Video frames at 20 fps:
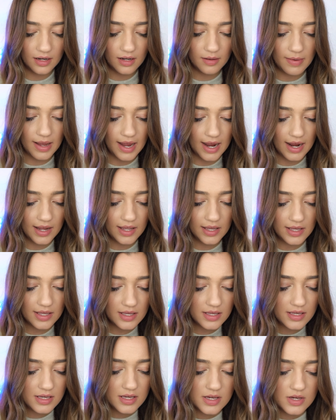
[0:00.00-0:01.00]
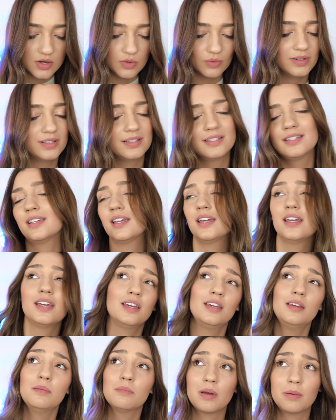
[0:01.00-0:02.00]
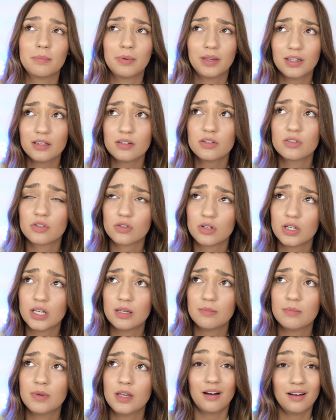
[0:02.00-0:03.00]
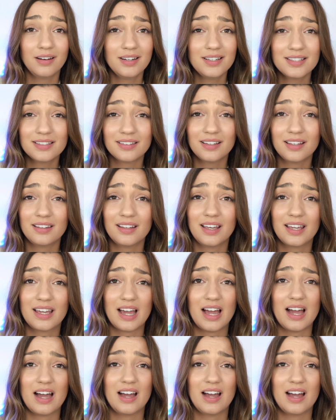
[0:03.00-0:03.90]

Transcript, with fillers: I would say my biggest dream, honestly, like,